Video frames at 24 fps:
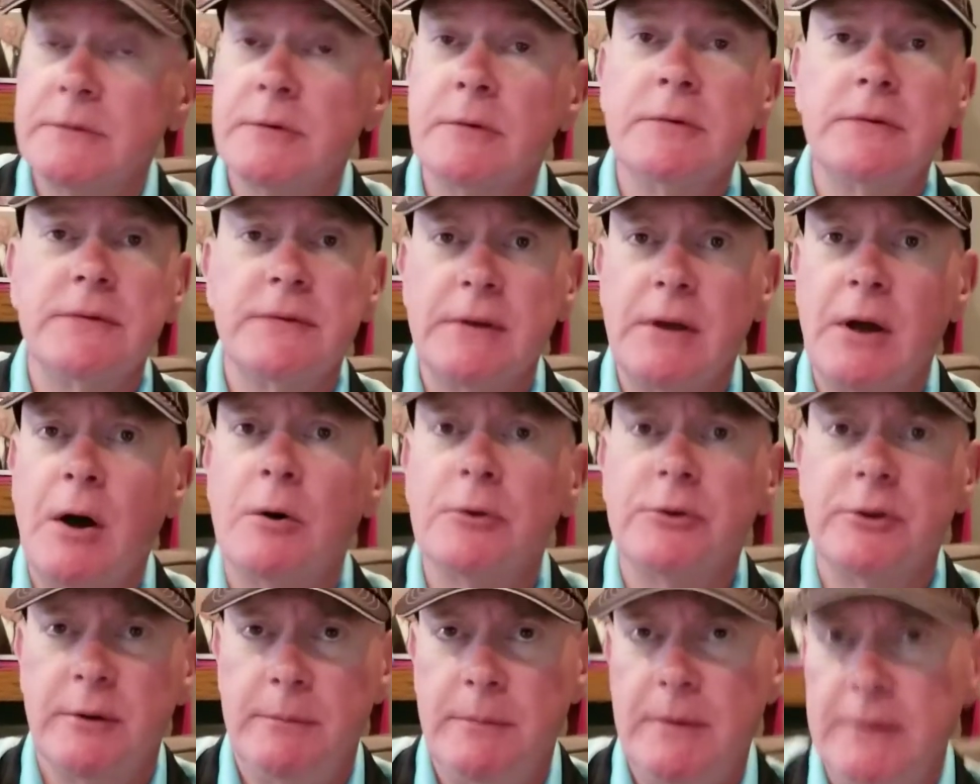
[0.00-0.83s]
So it's the
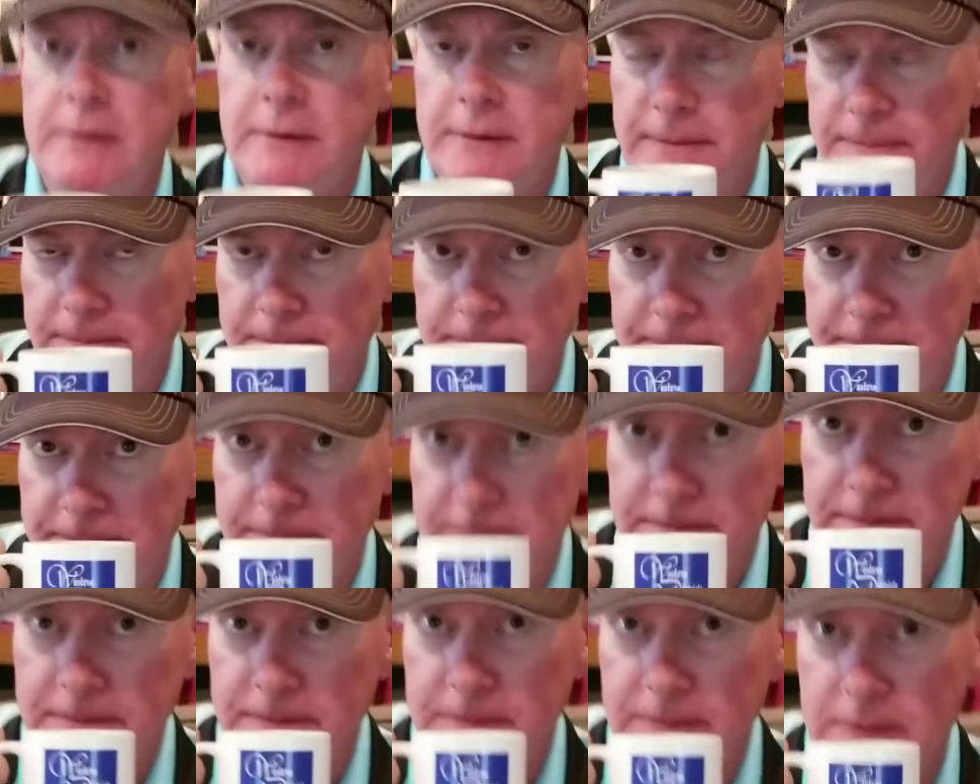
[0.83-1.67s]
ultimate.
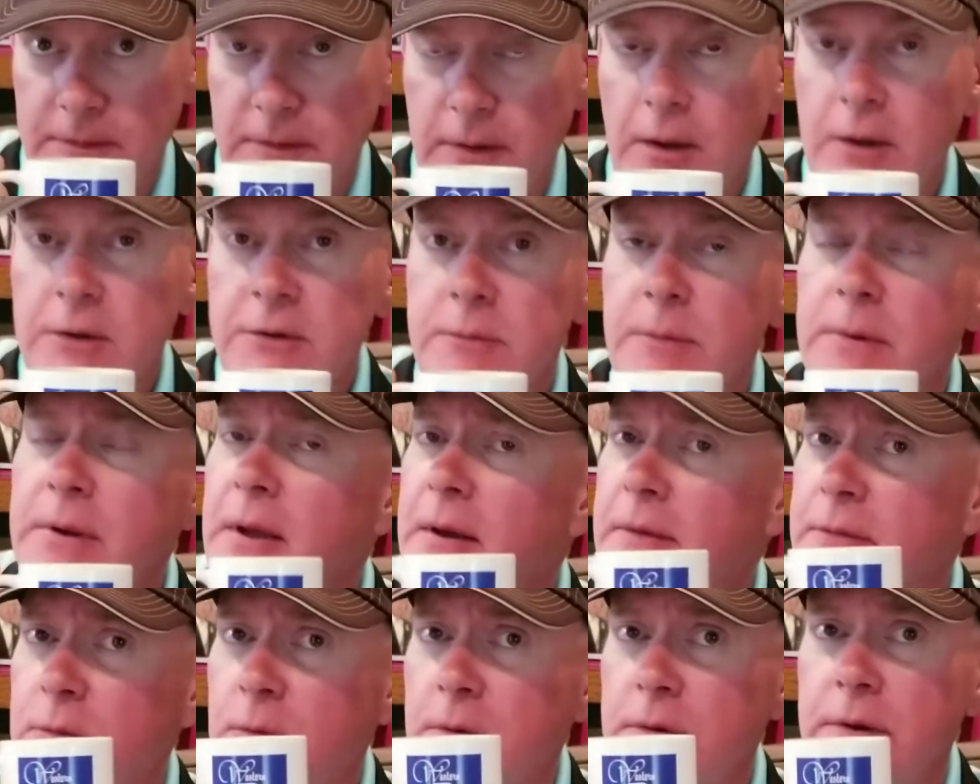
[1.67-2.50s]
Exactly. So what do you
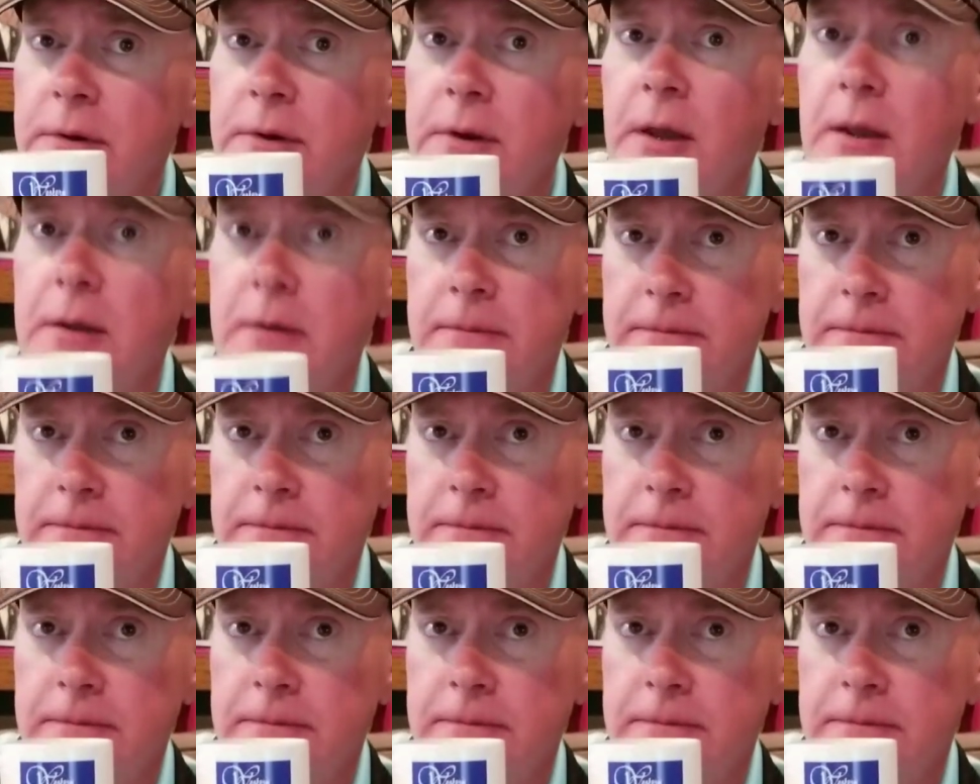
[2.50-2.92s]
have going today?